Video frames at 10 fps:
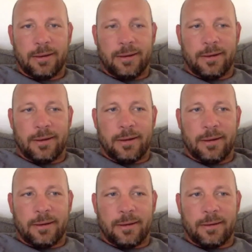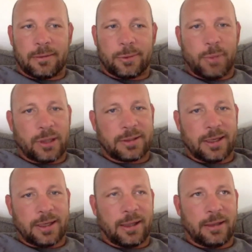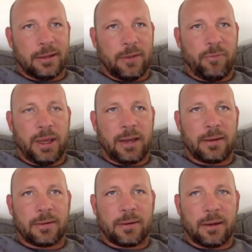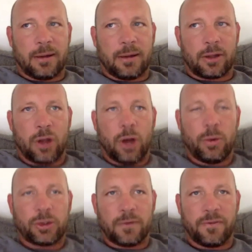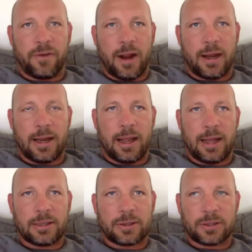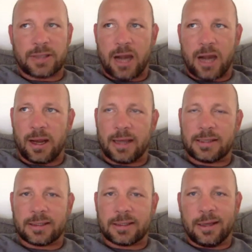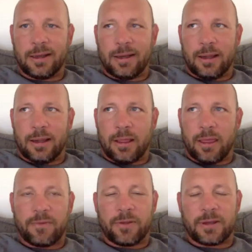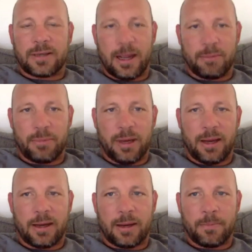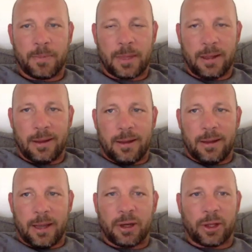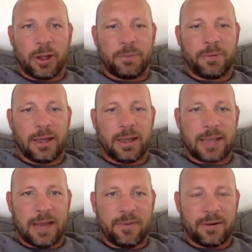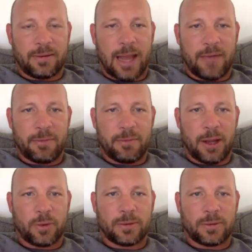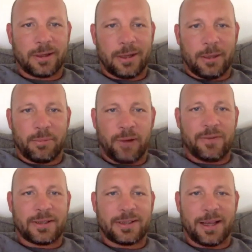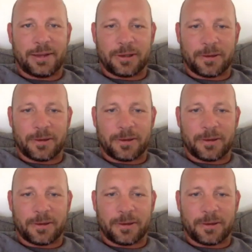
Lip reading: as much as I love being a coach on Friday nights or Saturdays, I think for the time being, I'm in a good place having my own private sector.